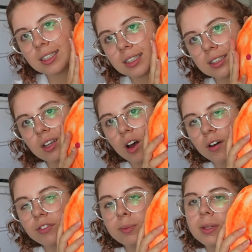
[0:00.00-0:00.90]

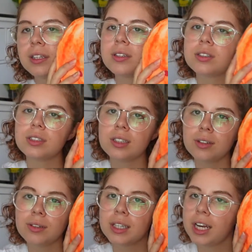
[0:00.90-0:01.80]
soft, but they're
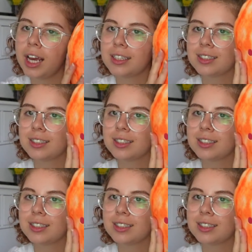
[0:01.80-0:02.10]
still really nice.